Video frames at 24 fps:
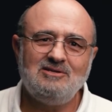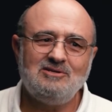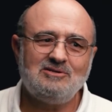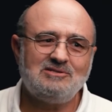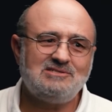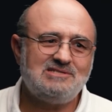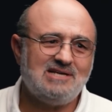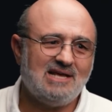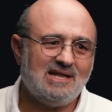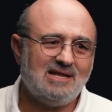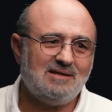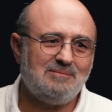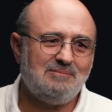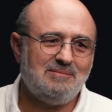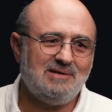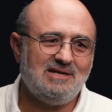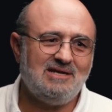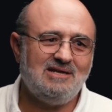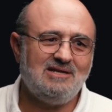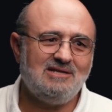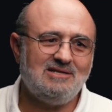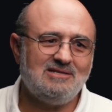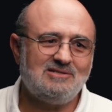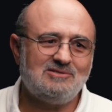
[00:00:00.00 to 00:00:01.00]
You're telling
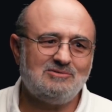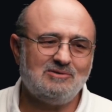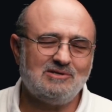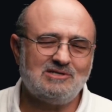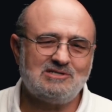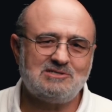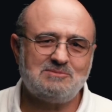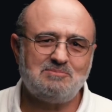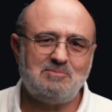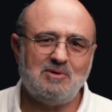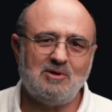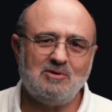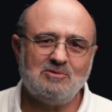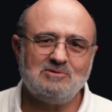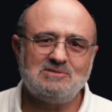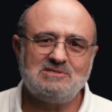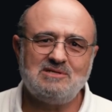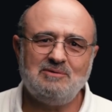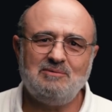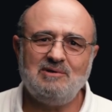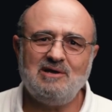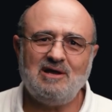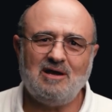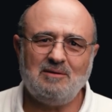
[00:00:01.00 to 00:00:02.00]
me to
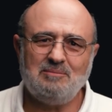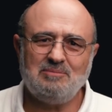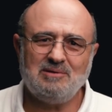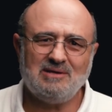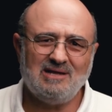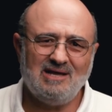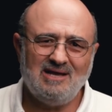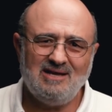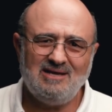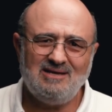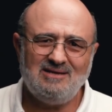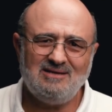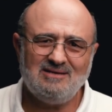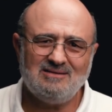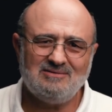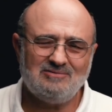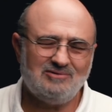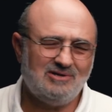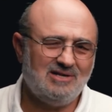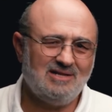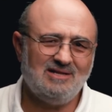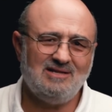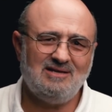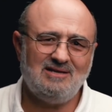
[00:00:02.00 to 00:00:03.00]
expose the way I play?
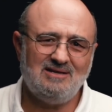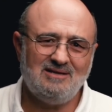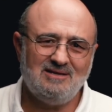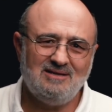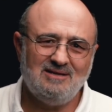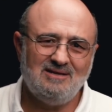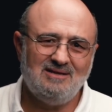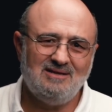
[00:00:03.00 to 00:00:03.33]
Really?